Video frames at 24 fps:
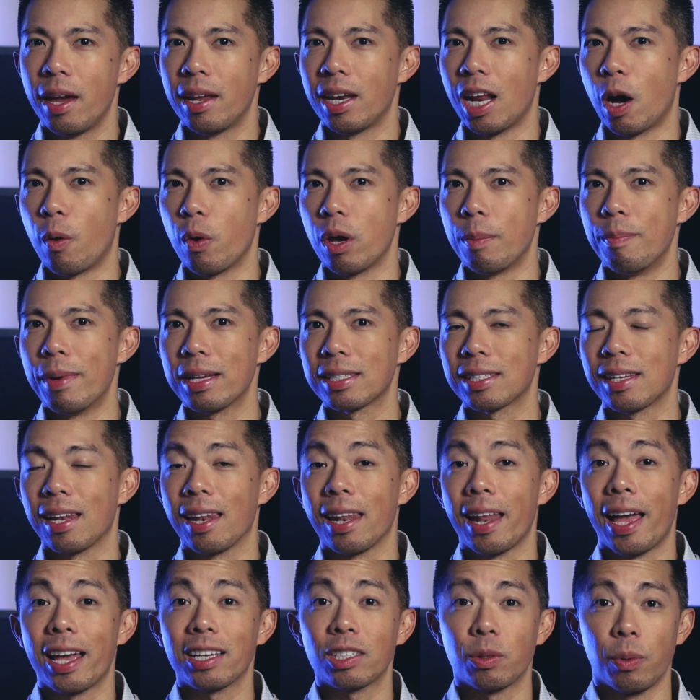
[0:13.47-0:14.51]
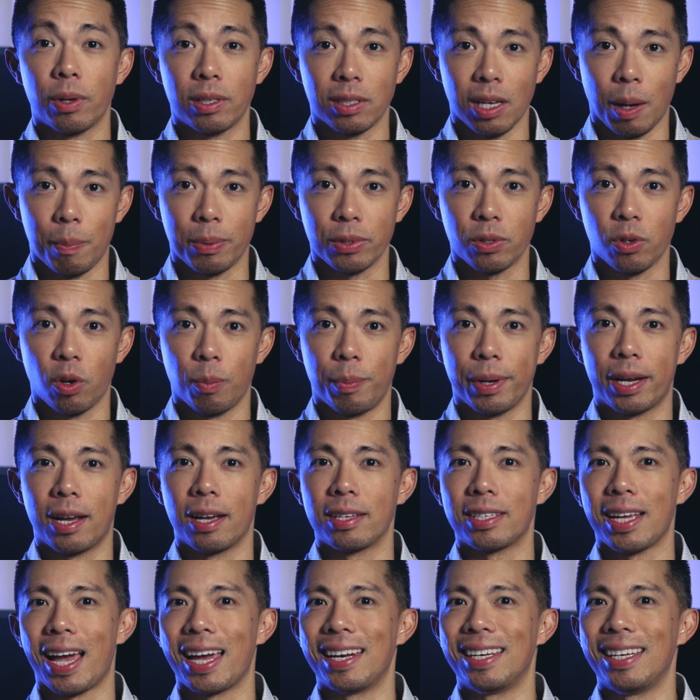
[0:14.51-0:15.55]
Now, we missed last week's episode
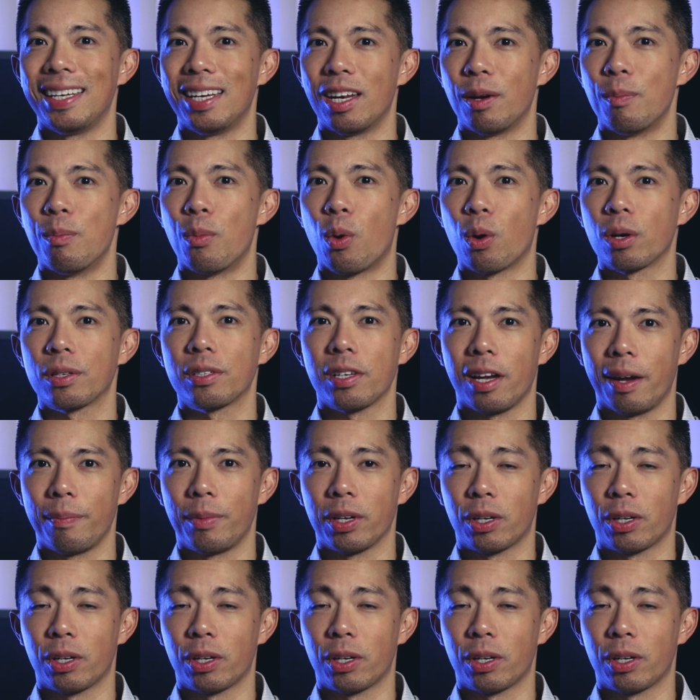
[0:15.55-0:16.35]
because I needed more time